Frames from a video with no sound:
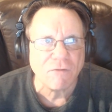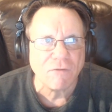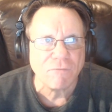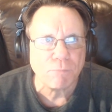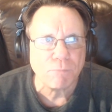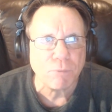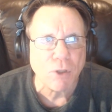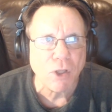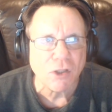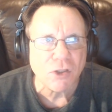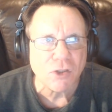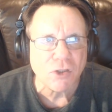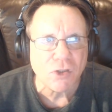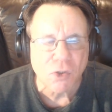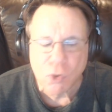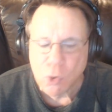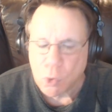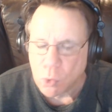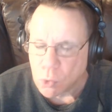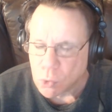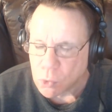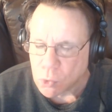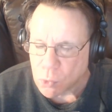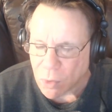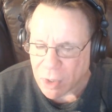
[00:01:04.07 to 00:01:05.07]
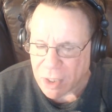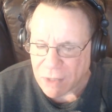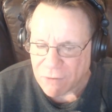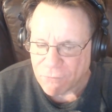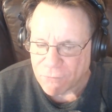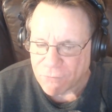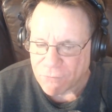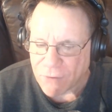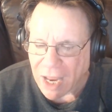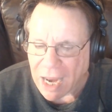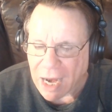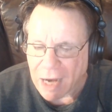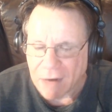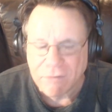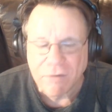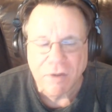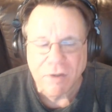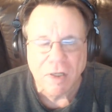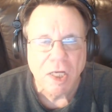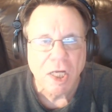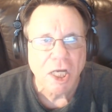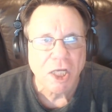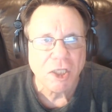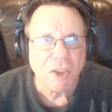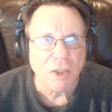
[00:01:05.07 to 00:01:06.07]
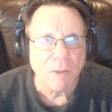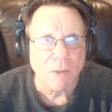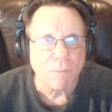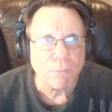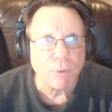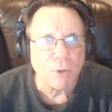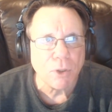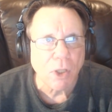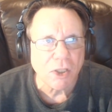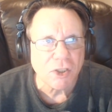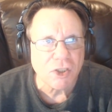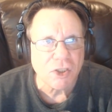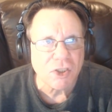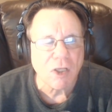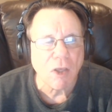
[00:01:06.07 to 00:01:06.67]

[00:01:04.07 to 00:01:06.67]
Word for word: plus 225 to plus